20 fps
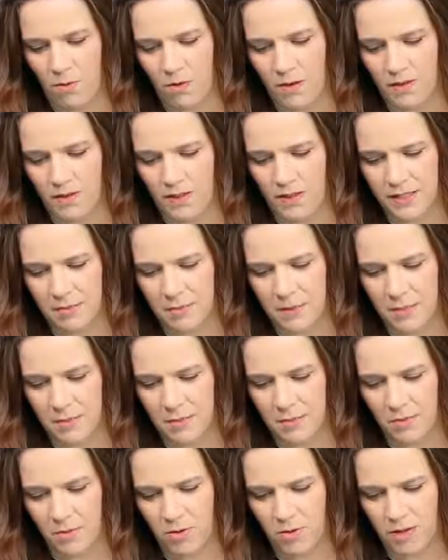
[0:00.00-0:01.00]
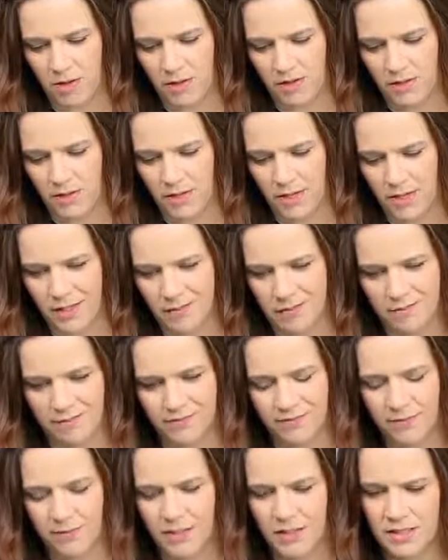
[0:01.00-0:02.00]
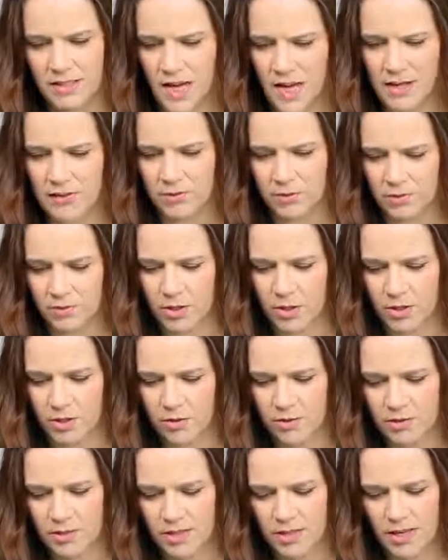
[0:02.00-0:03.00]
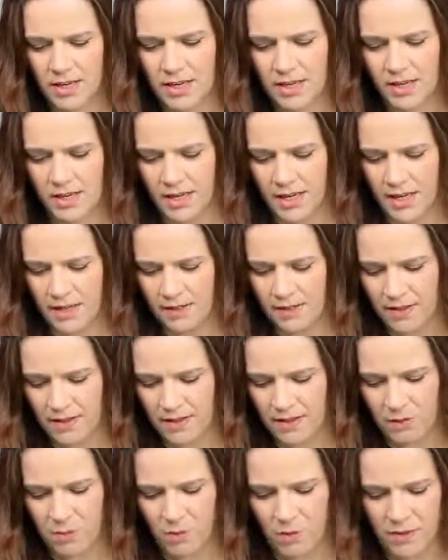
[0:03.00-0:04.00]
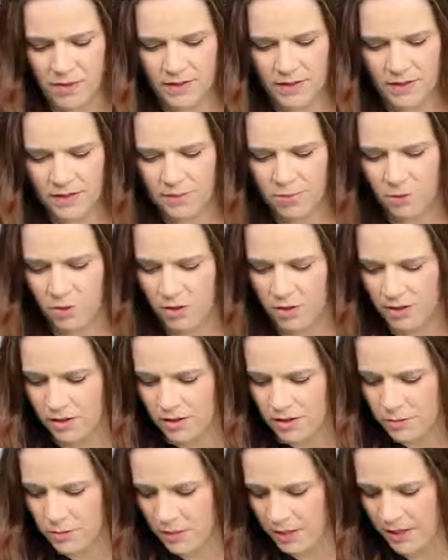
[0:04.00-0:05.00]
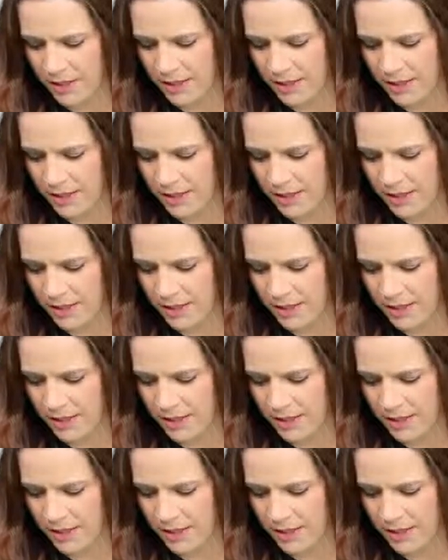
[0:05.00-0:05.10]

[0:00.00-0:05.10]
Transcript: One that's maybe more of it's kind of a rose, and then one that's it looks more